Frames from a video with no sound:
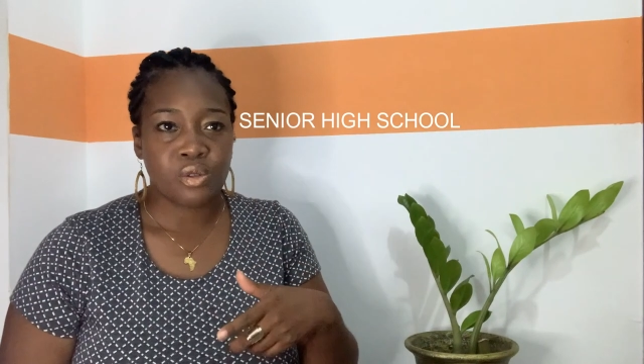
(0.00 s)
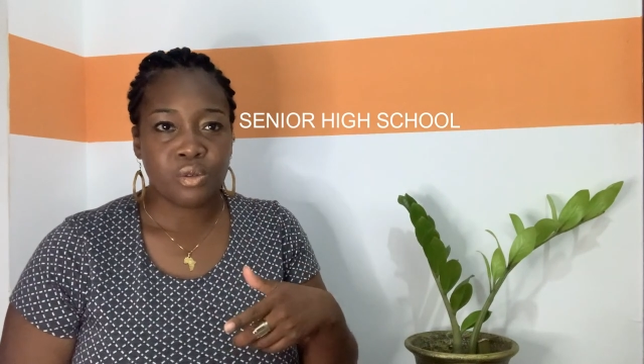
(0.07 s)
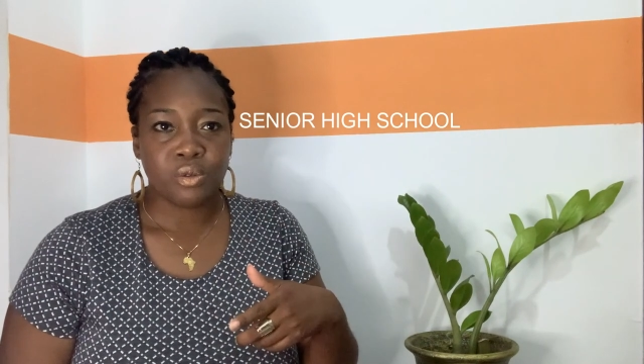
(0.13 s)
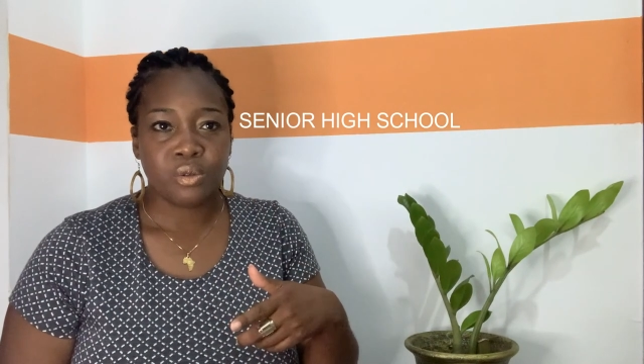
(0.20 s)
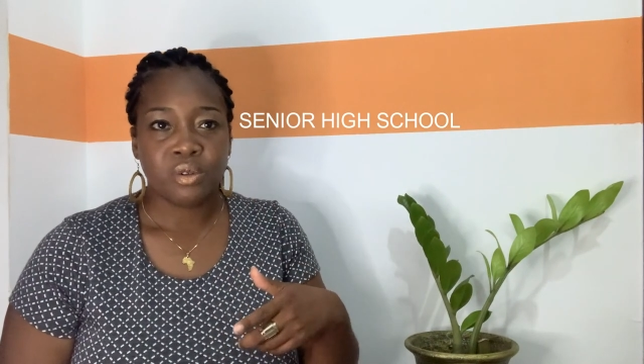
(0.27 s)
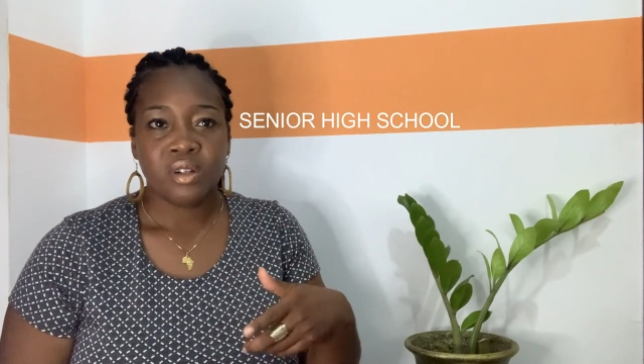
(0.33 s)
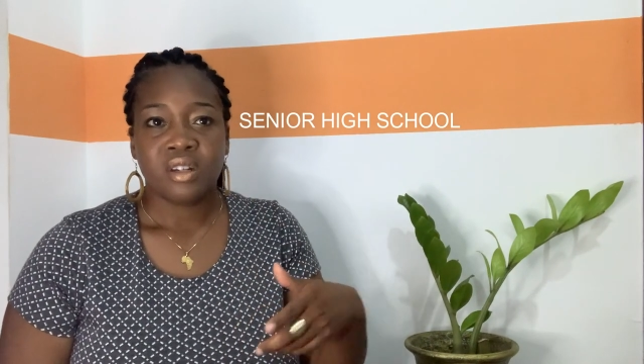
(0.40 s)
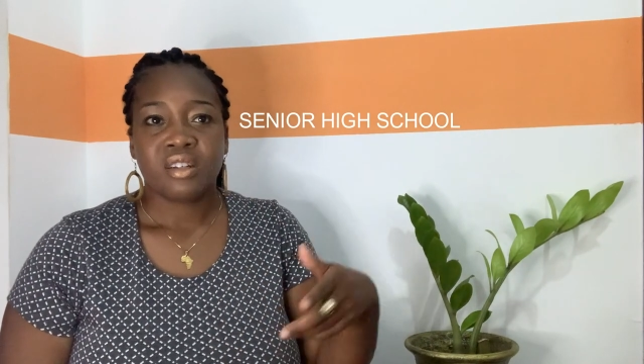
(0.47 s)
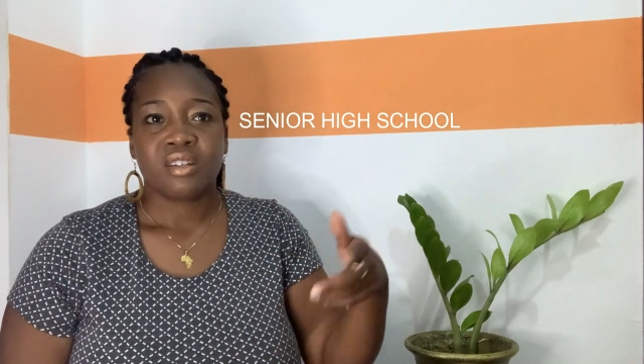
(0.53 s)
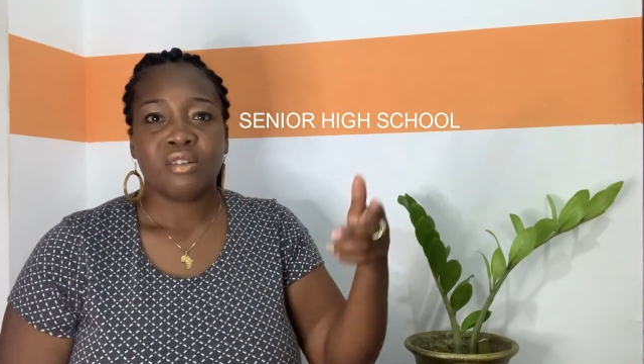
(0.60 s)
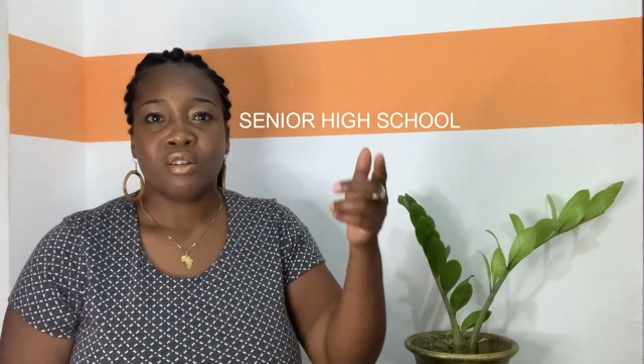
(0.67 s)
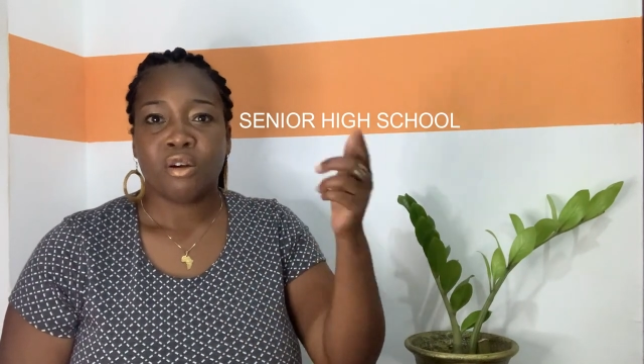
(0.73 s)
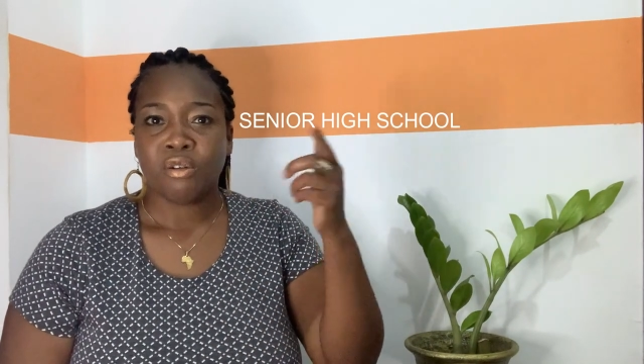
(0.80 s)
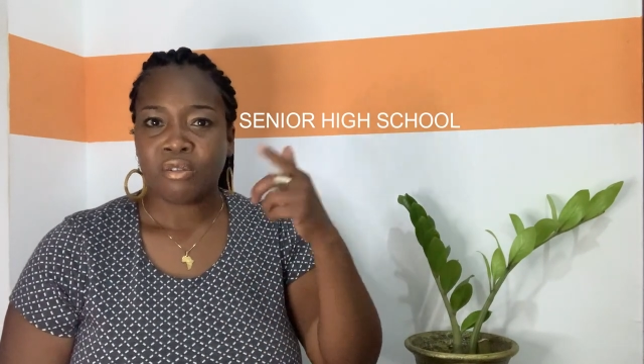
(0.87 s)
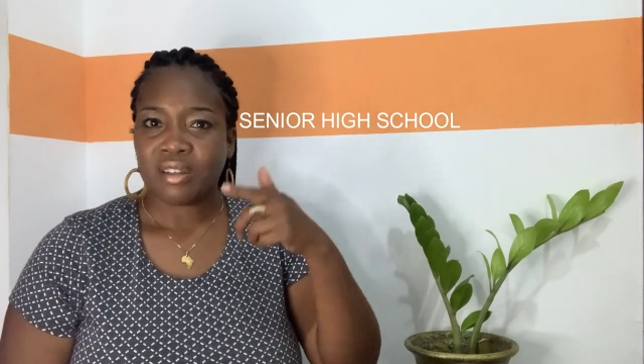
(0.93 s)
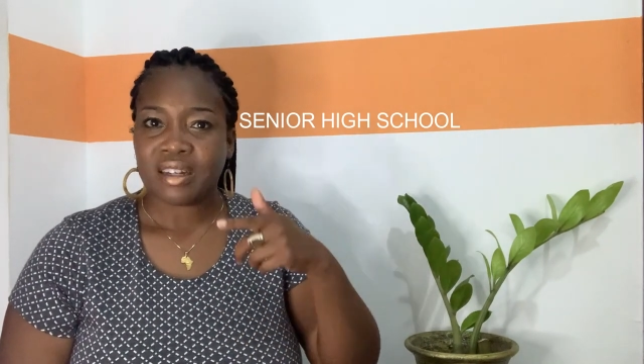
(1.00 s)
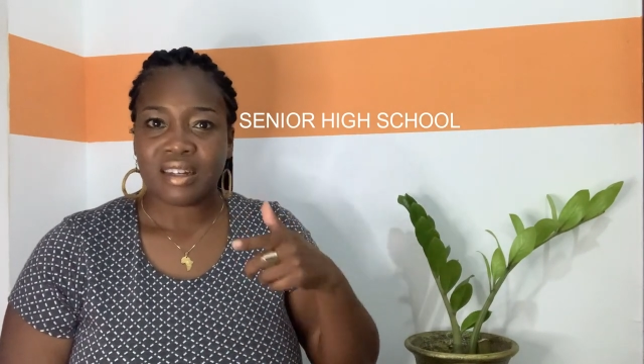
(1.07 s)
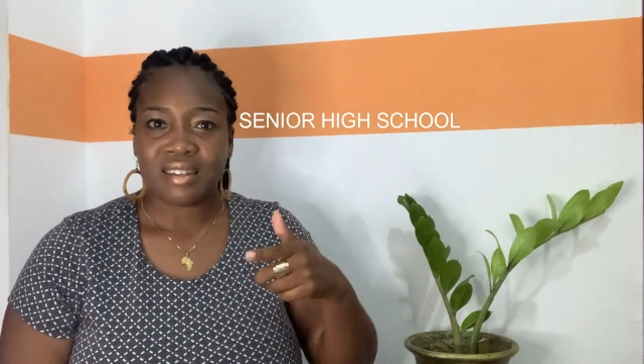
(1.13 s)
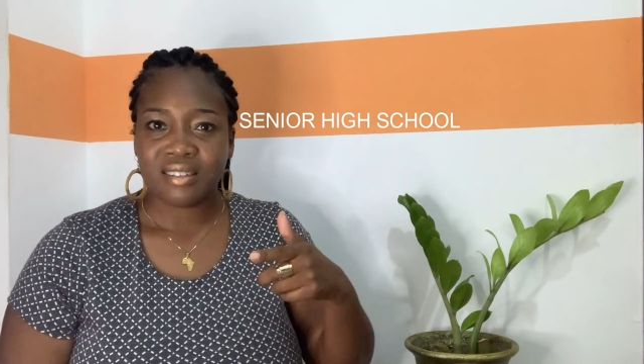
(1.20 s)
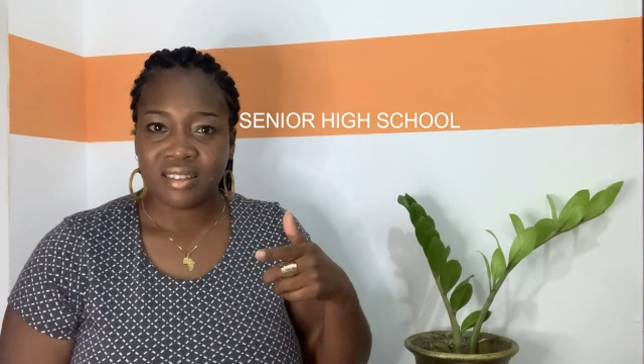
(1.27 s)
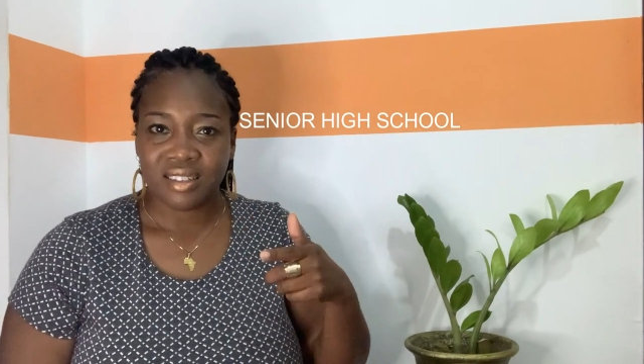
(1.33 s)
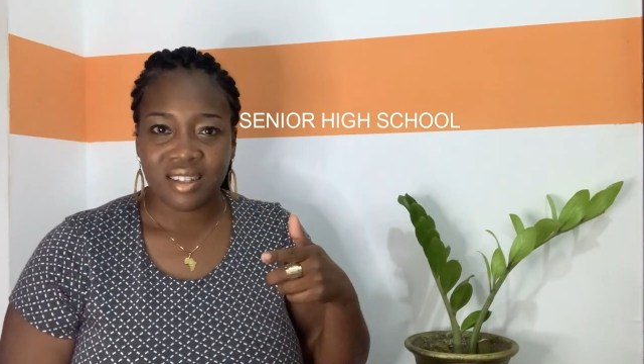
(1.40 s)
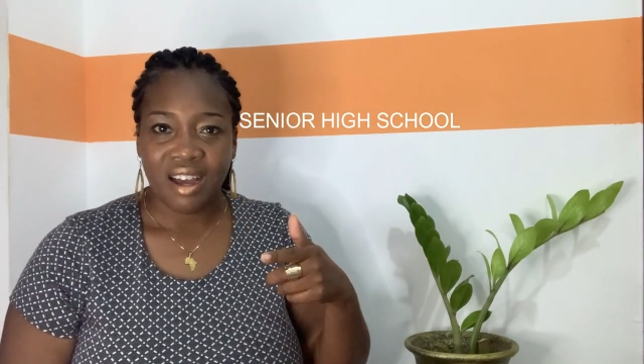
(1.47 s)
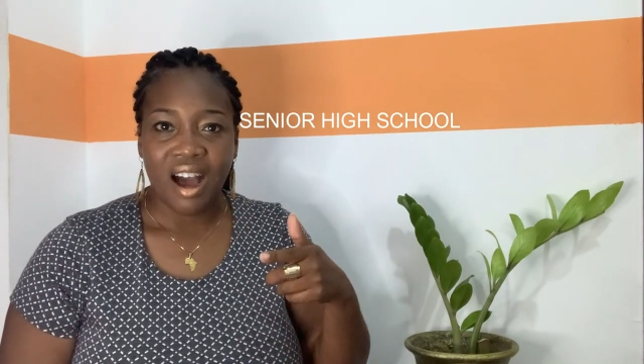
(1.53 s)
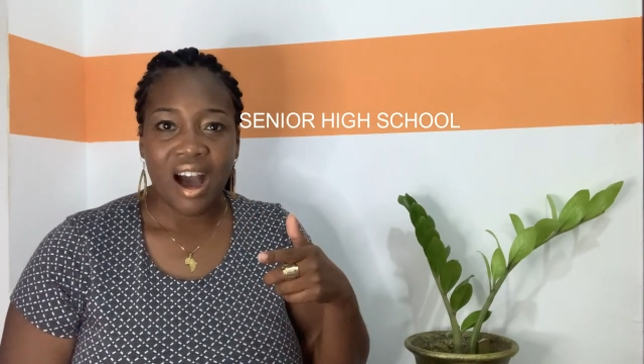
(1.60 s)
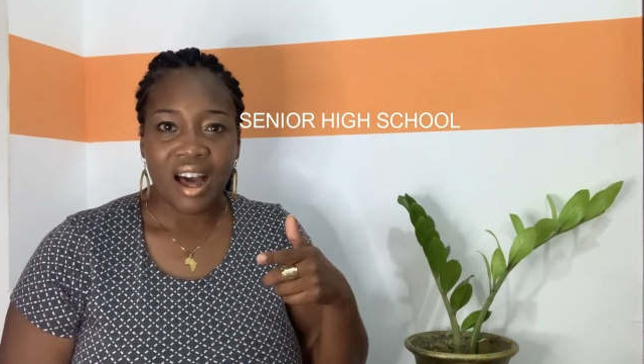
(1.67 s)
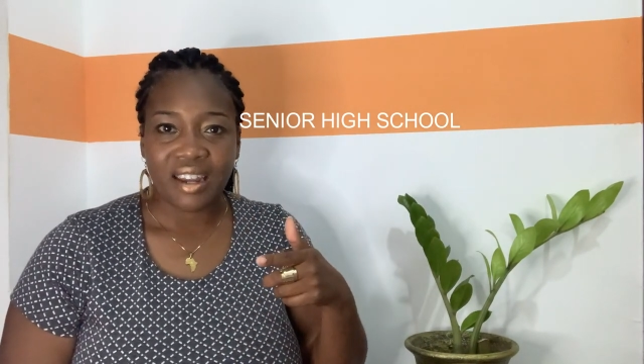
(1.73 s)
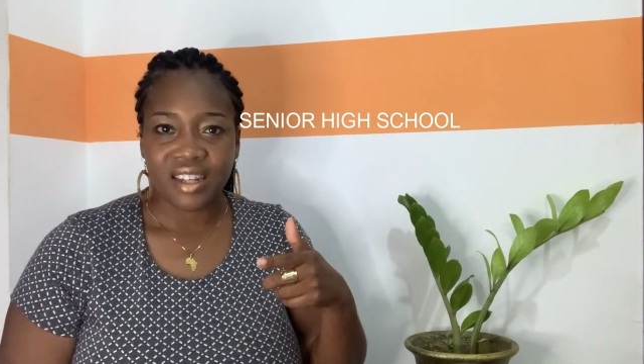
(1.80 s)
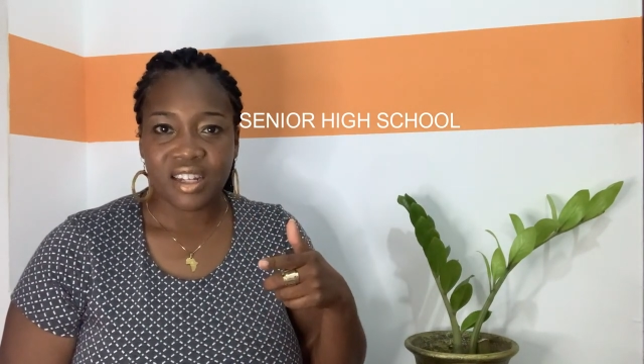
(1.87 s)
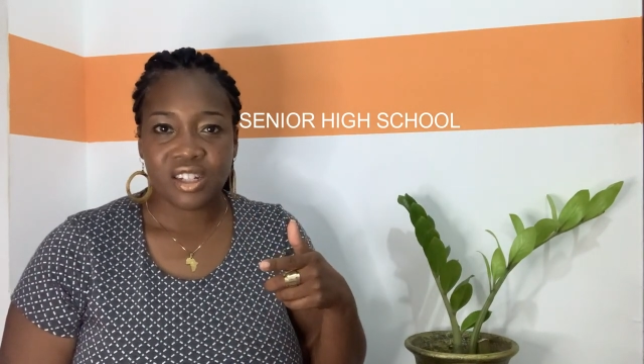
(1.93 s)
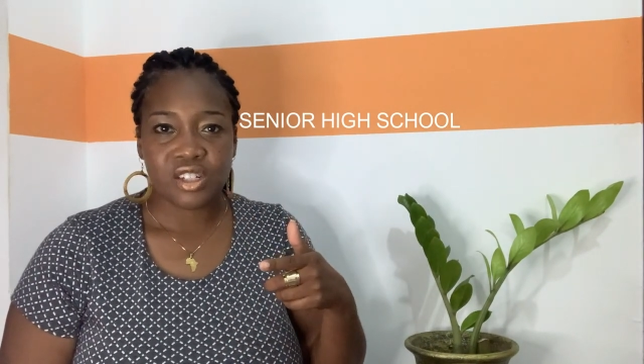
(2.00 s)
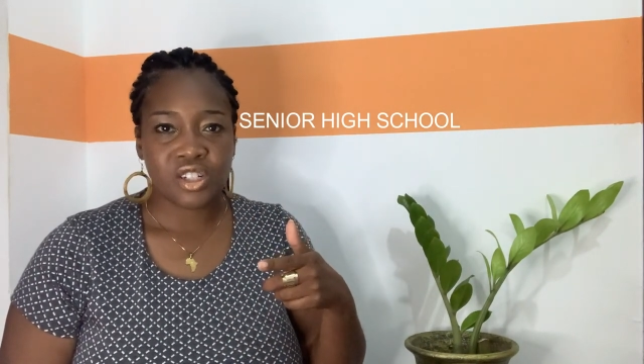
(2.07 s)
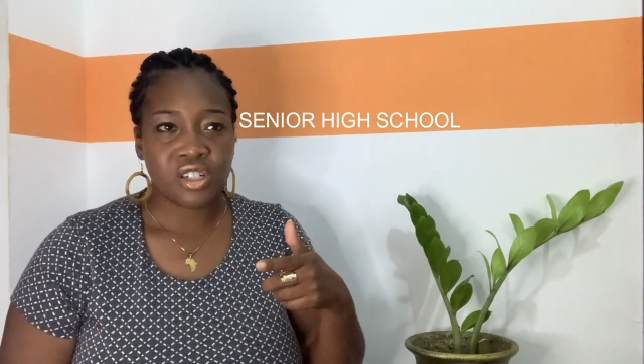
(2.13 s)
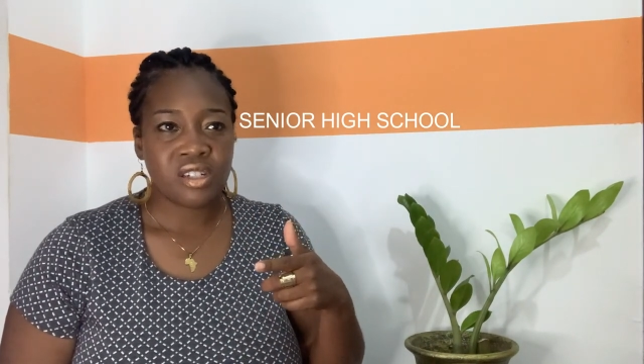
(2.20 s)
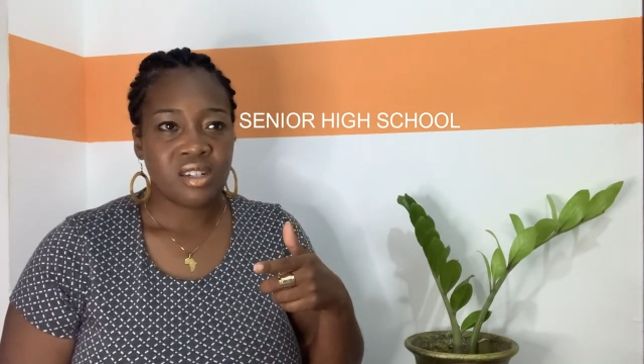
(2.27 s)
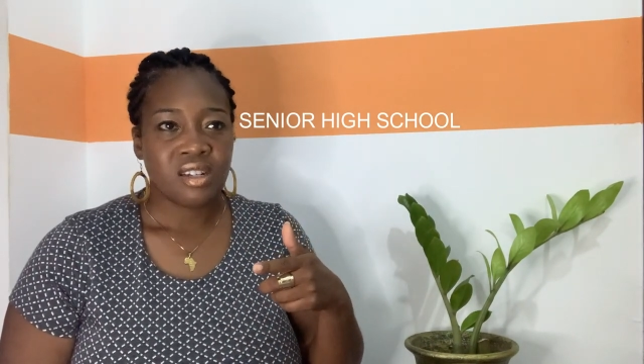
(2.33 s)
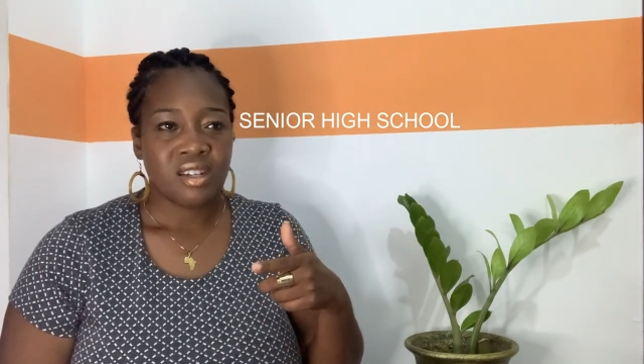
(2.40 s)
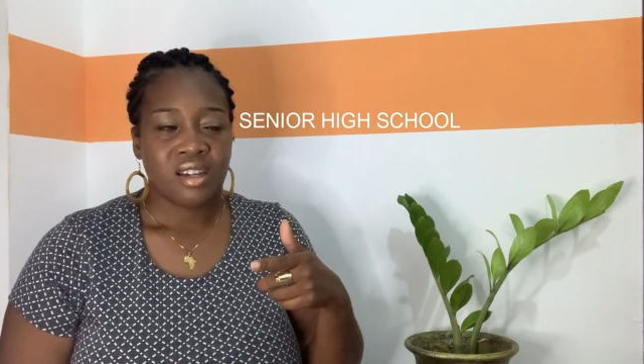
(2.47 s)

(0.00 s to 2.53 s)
you know, the college.